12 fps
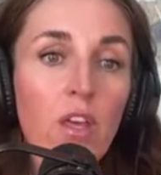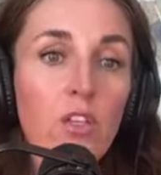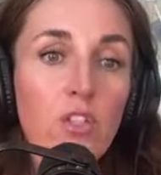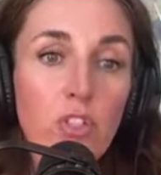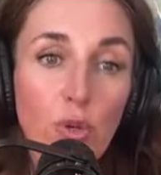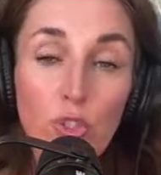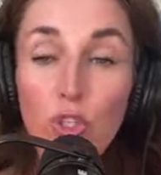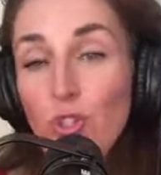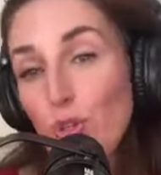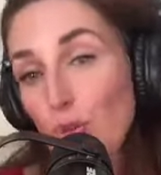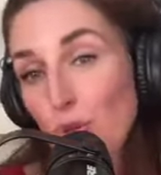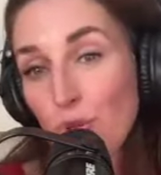So, should
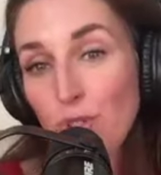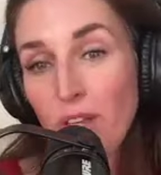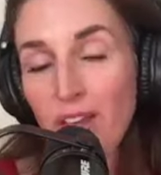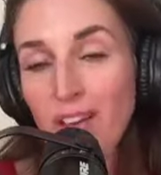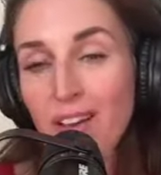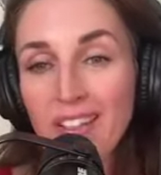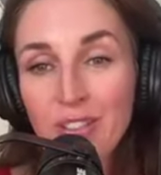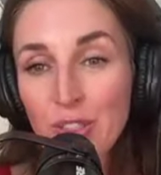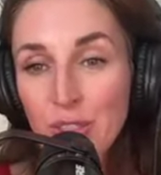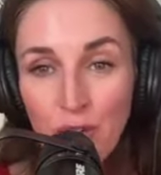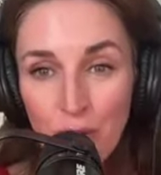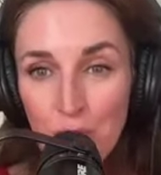you use AI in
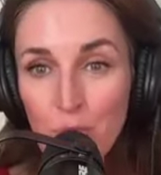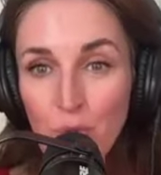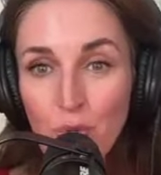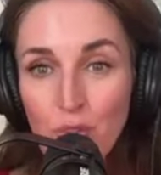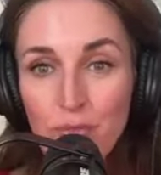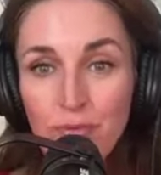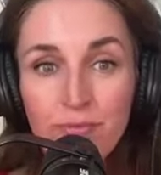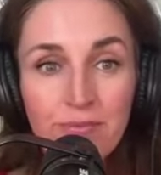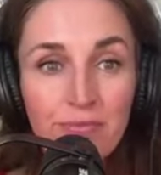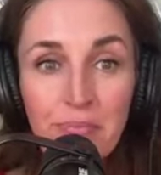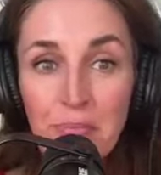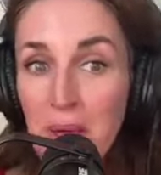your homeschool?
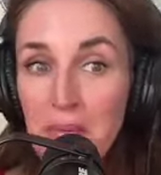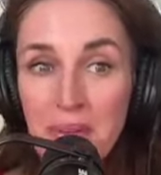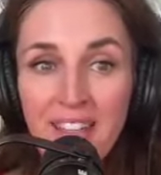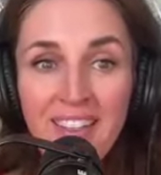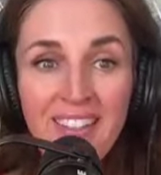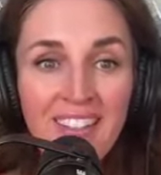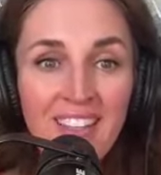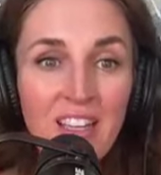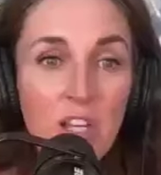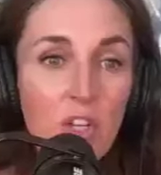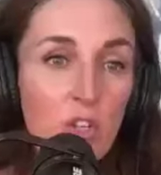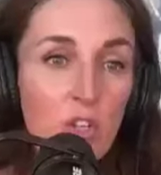Maybe.
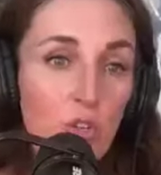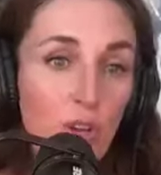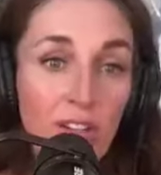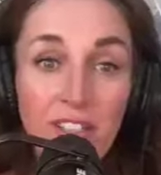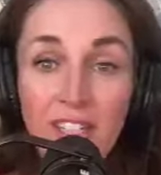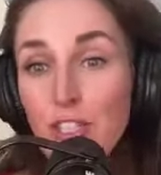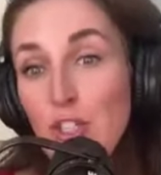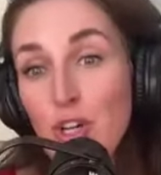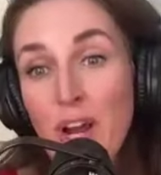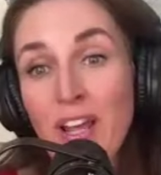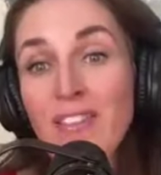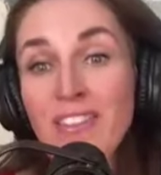Need to
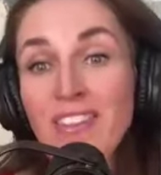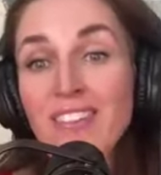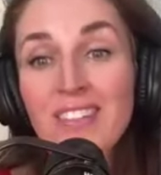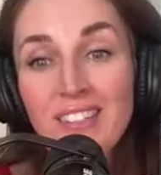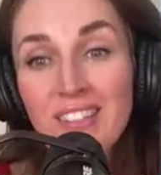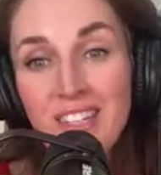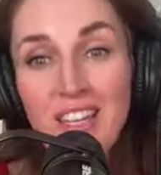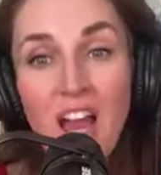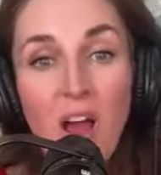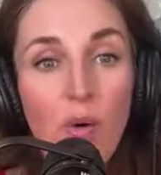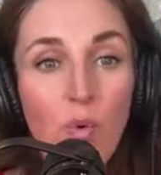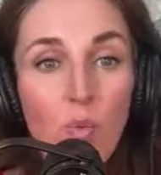try things and see
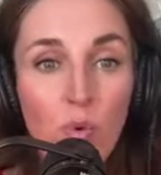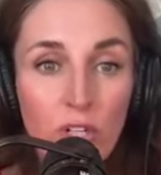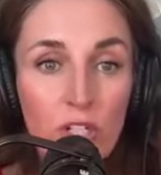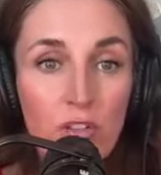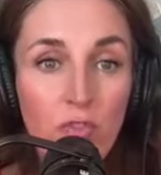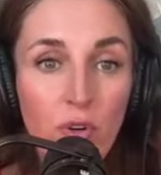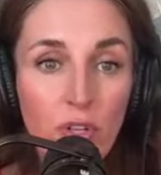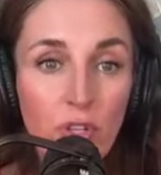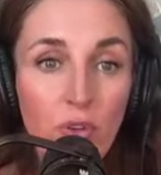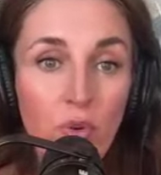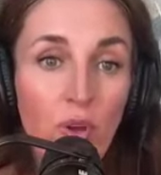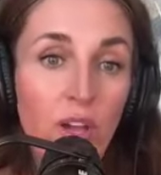how it works for
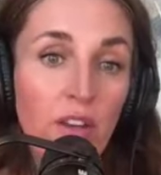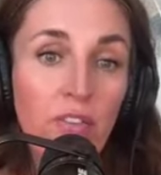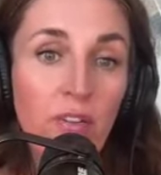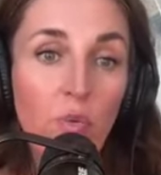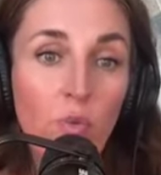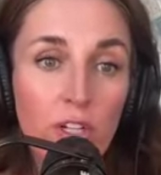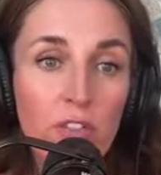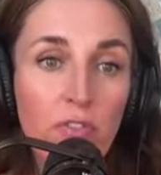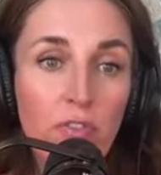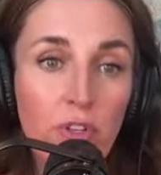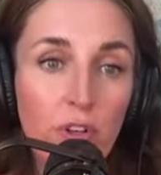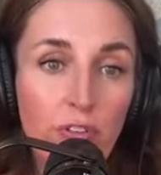you and if it works
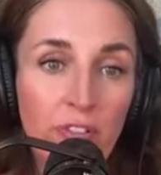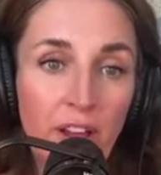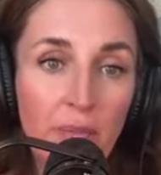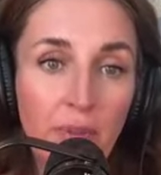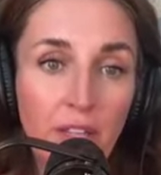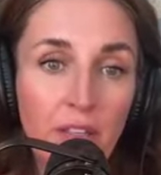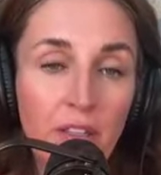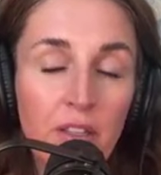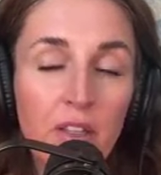for your family.